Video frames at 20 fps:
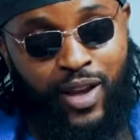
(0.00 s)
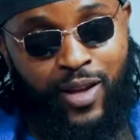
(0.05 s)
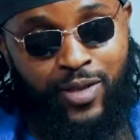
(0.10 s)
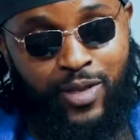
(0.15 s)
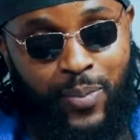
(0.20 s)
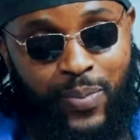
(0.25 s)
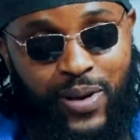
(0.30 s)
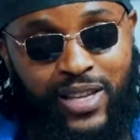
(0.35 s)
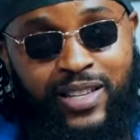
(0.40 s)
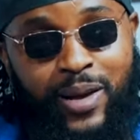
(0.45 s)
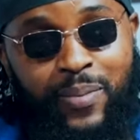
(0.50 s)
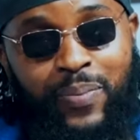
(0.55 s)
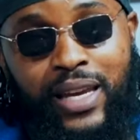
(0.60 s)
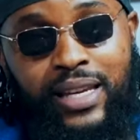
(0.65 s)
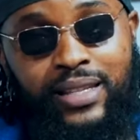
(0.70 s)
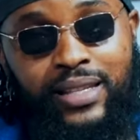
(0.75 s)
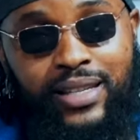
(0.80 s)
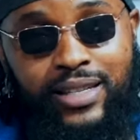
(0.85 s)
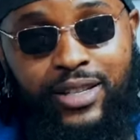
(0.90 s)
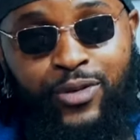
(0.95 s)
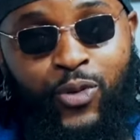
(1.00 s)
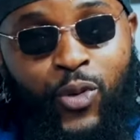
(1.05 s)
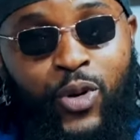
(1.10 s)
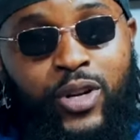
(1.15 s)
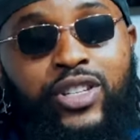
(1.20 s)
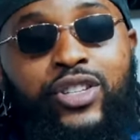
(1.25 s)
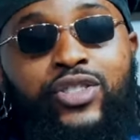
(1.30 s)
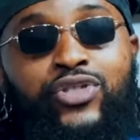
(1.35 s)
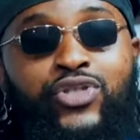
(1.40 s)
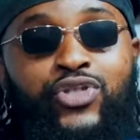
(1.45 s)
the bits and pieces of
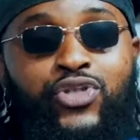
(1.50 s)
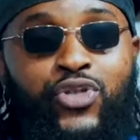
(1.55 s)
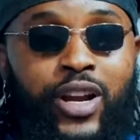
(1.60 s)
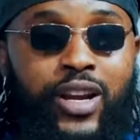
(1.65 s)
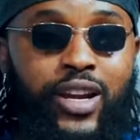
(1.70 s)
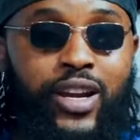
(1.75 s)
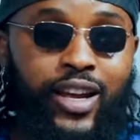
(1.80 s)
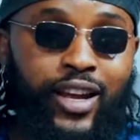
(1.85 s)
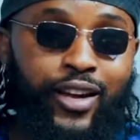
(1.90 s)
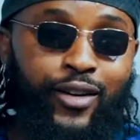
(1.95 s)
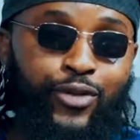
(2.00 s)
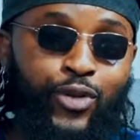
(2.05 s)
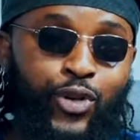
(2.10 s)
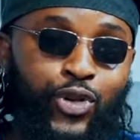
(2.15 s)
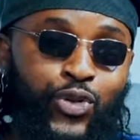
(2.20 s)
what's trending for